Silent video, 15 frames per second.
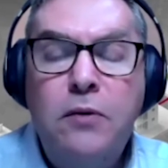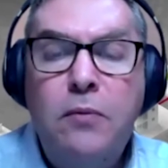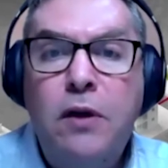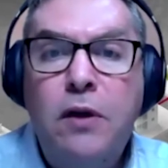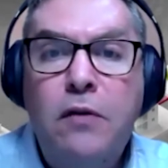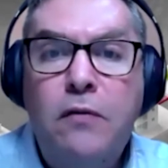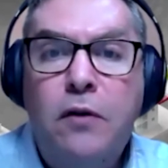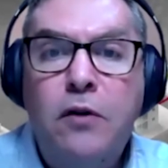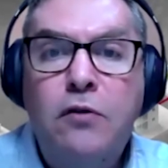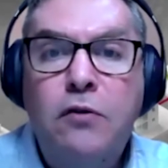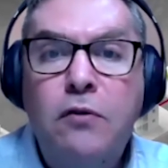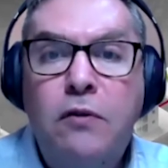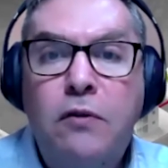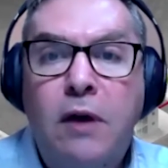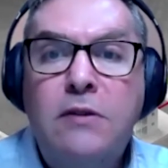where you've got
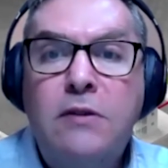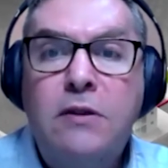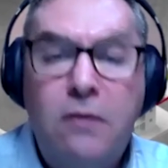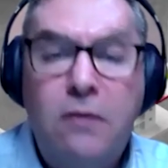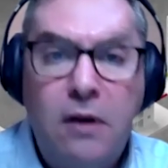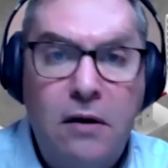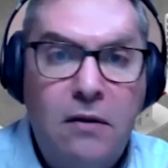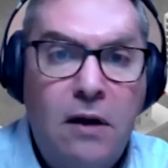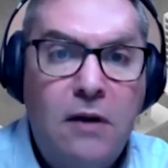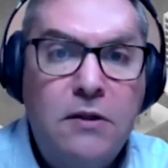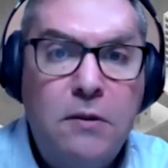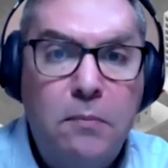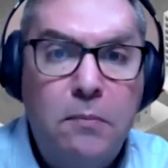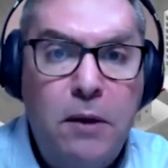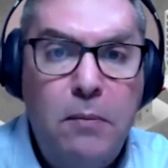2,000,
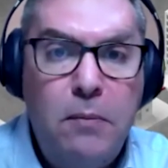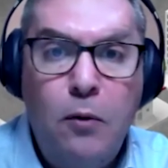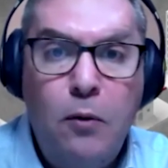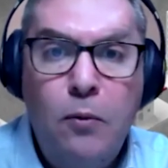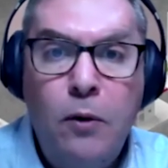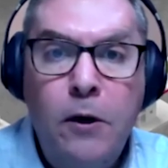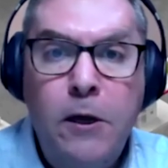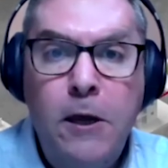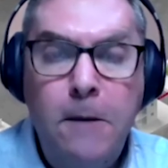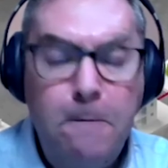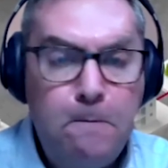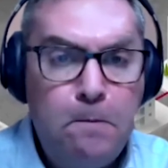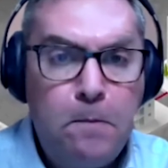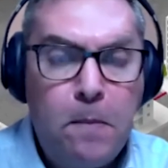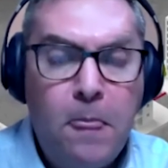3,000 people working.
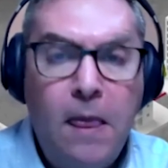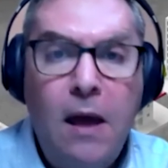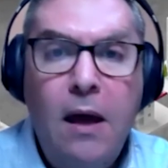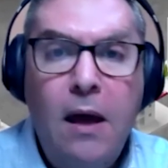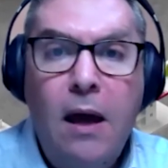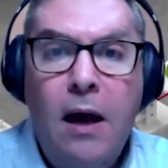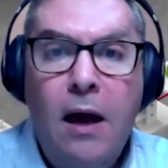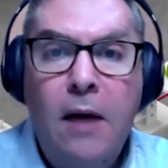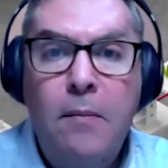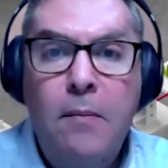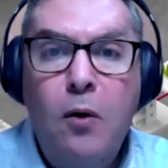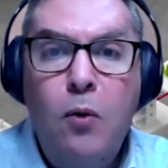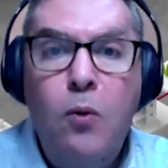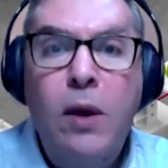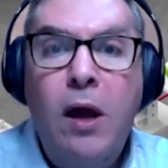
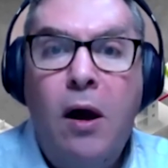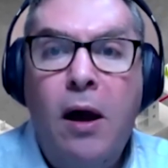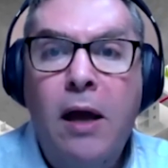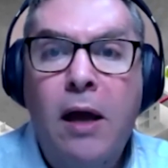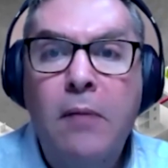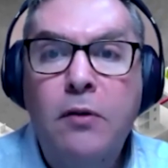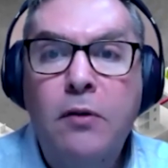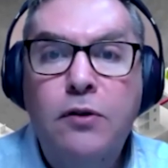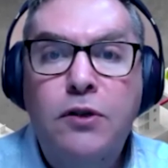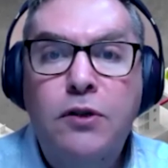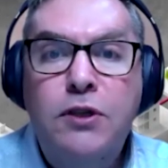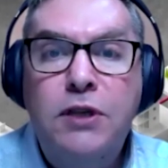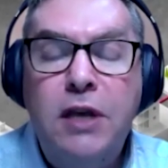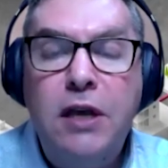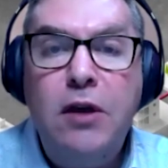We are able to
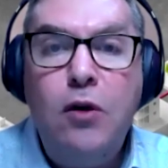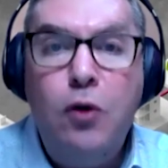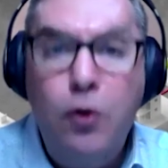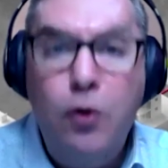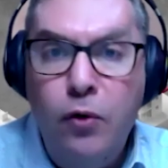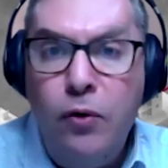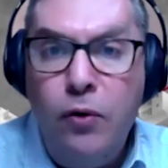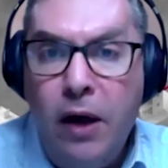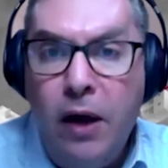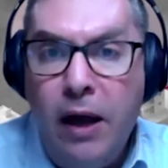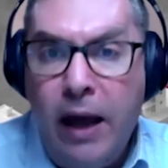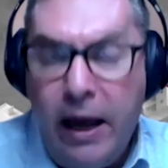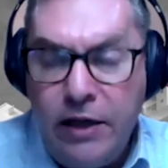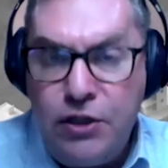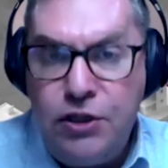see who
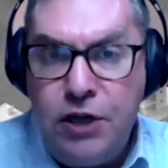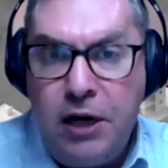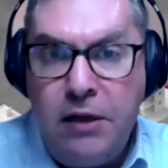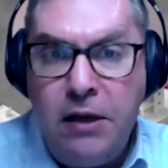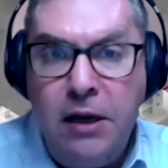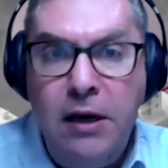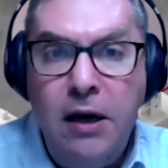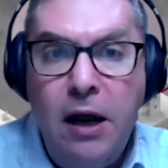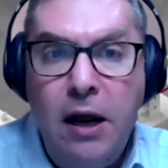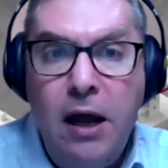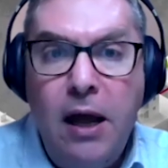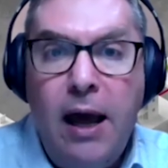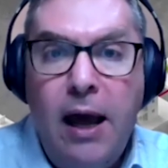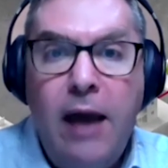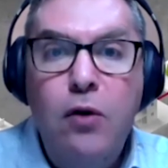has checked in
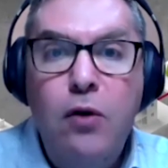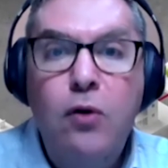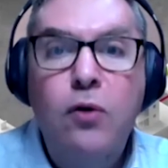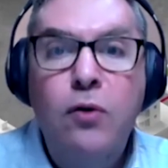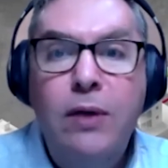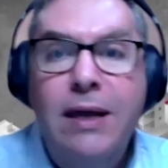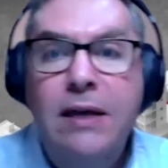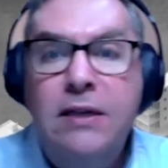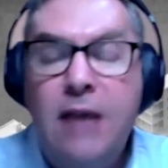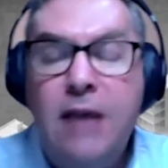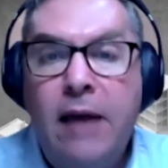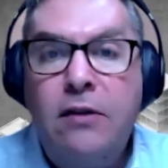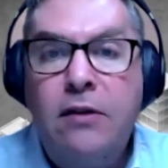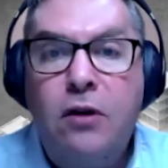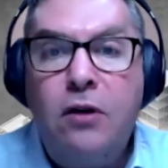and who is
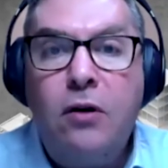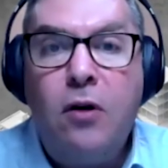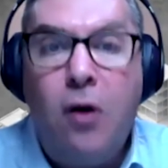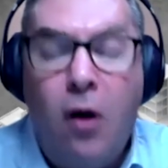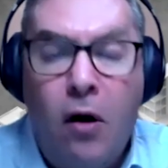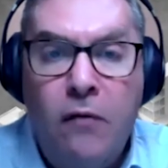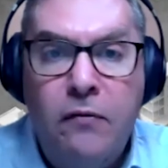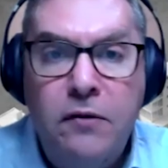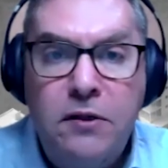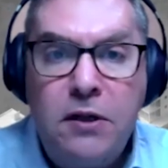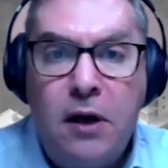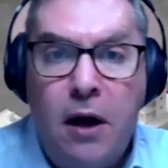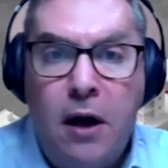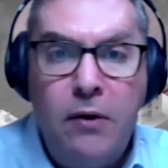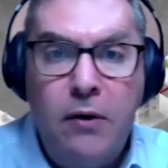at the office
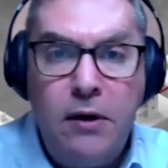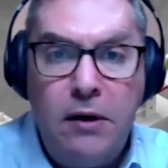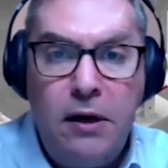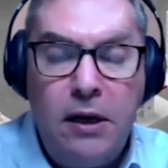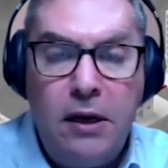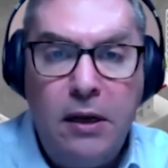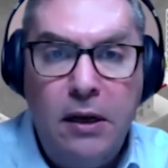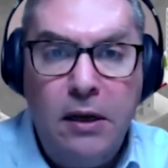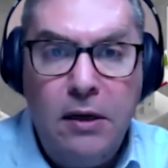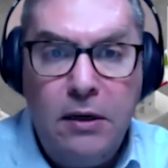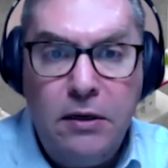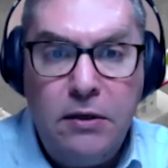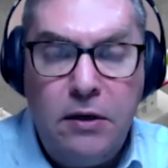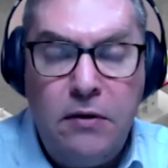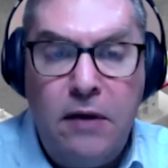currently.
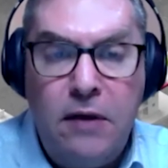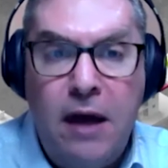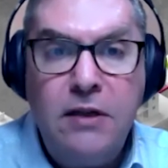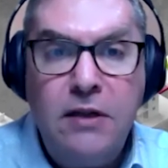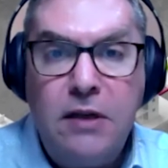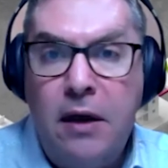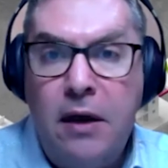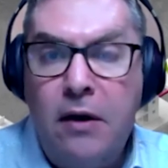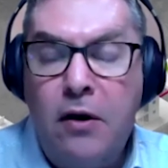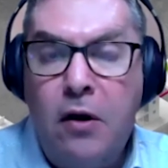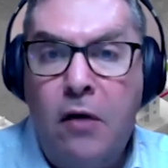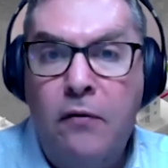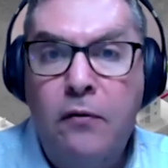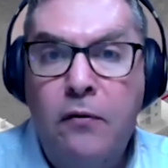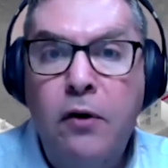So that is
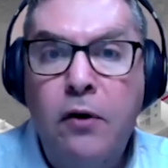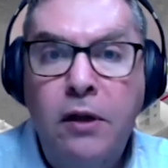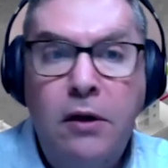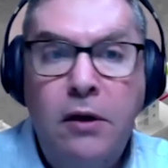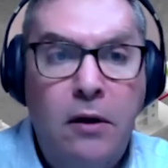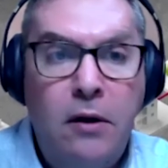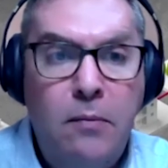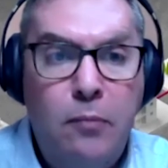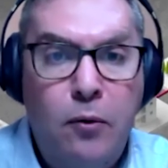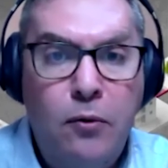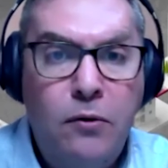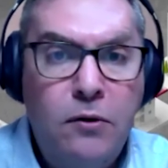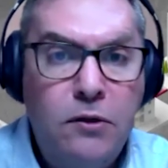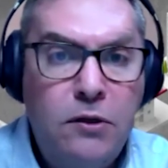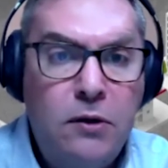of critical
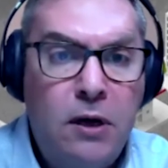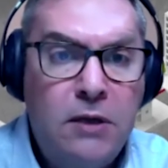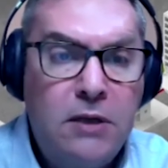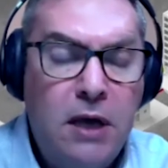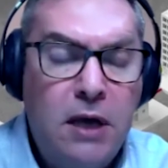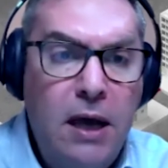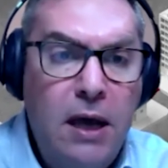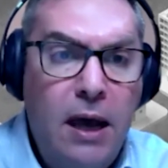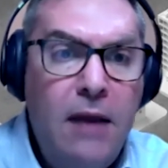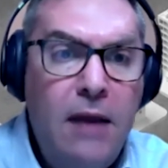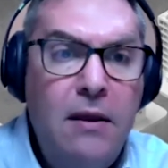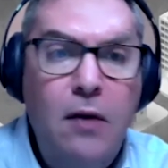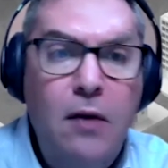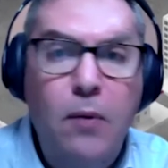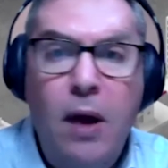importance to us. And
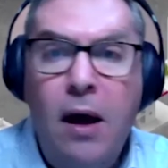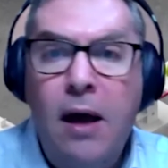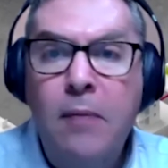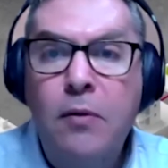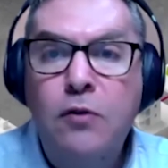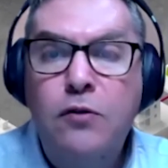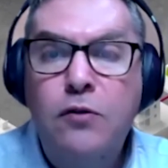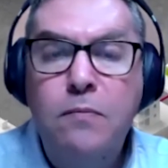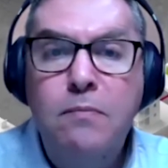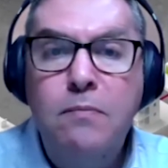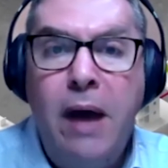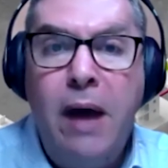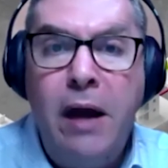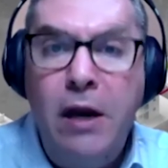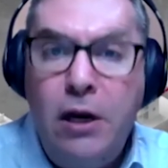then we are able to
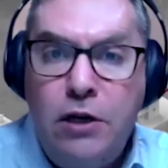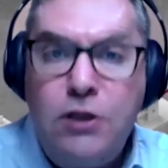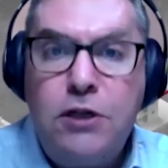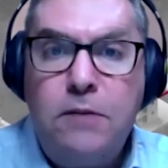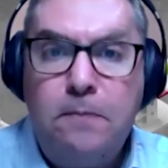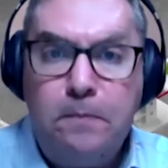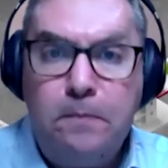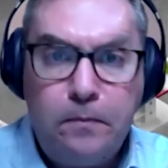manage